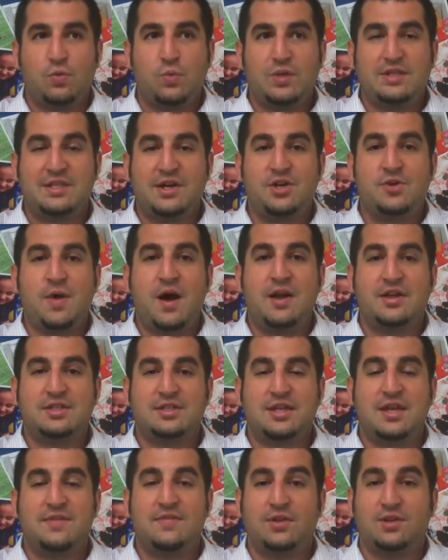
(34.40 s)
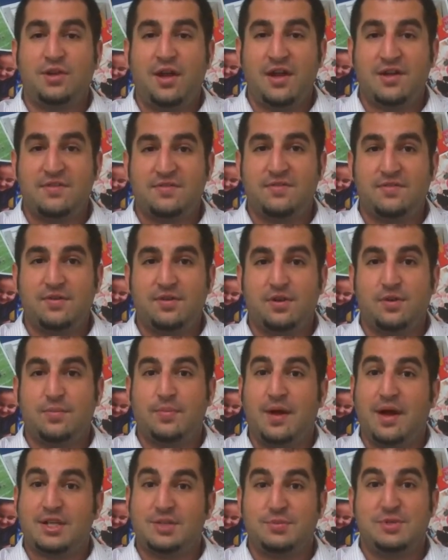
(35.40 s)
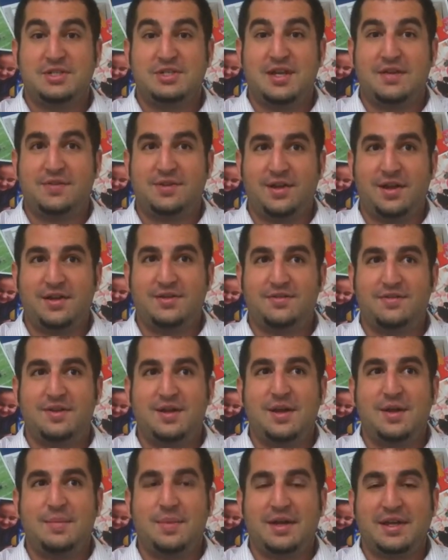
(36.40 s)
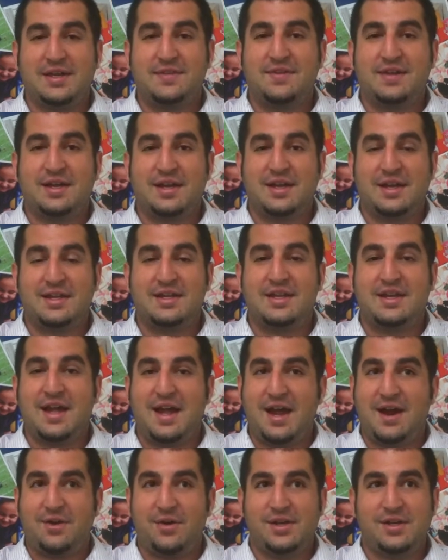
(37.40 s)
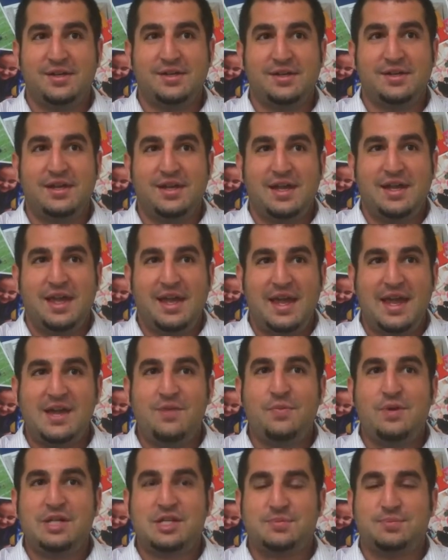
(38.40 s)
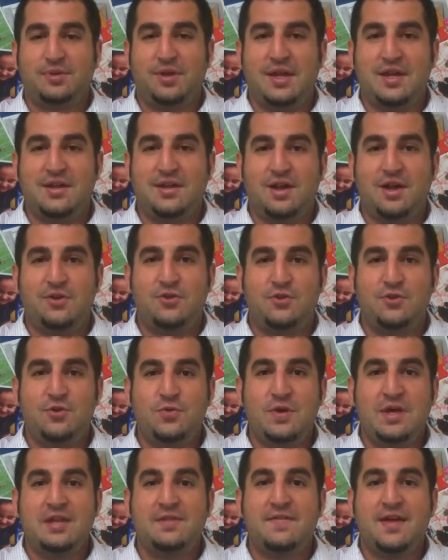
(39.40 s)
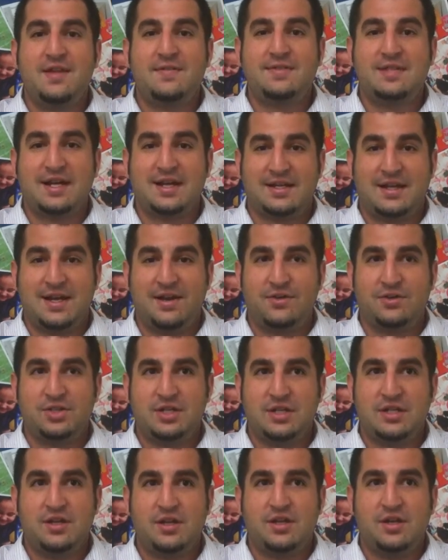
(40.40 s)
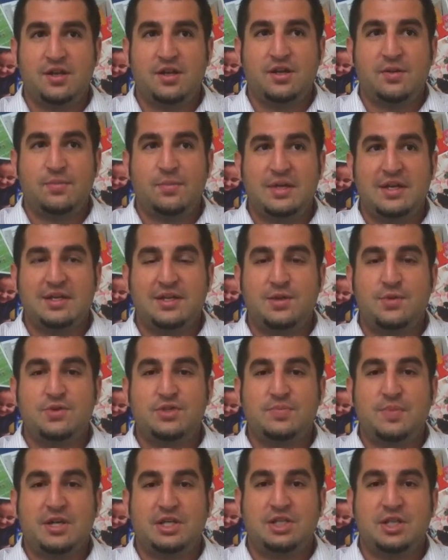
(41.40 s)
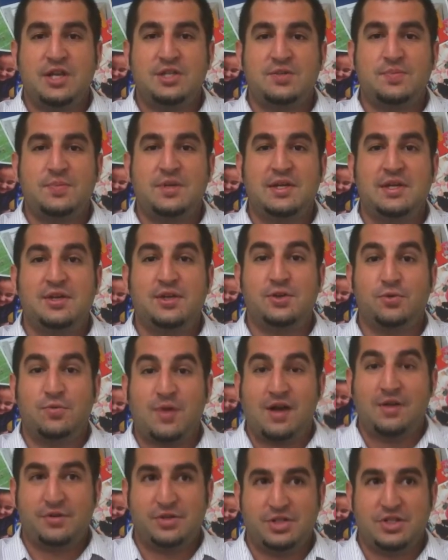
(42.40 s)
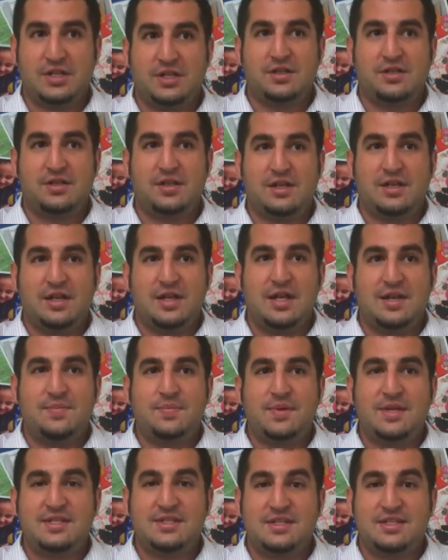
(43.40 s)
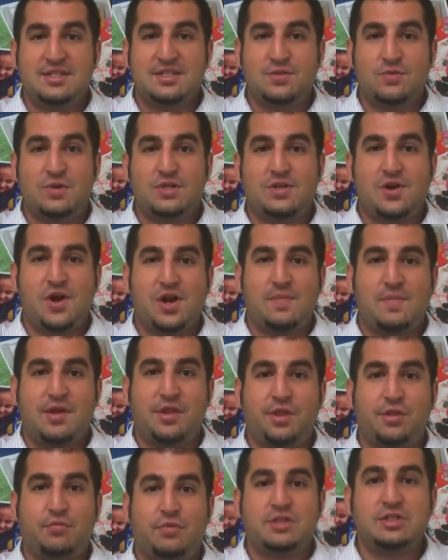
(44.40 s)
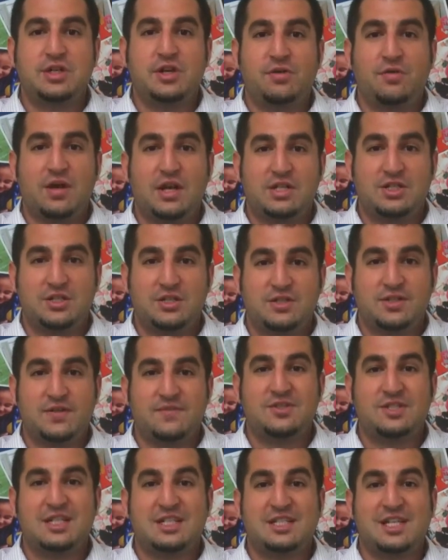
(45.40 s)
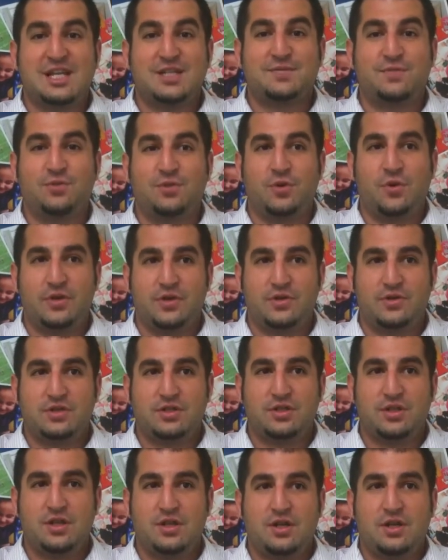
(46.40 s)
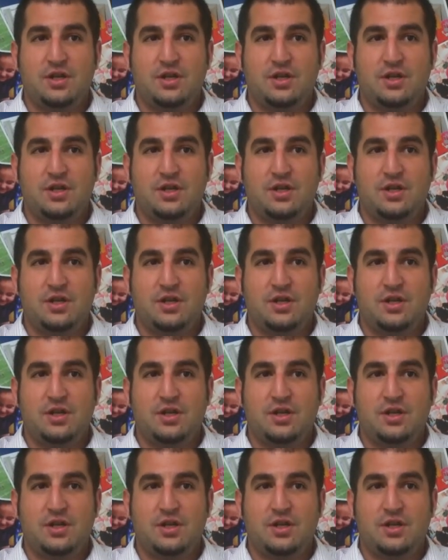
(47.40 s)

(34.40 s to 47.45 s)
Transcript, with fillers: We tell you how to save a life, or possibly save a life, by giving a kidney to Harry. And we explain a new innovative technology being used by Chesapeake Urology. In business, we talk about three generations of successful lawyers.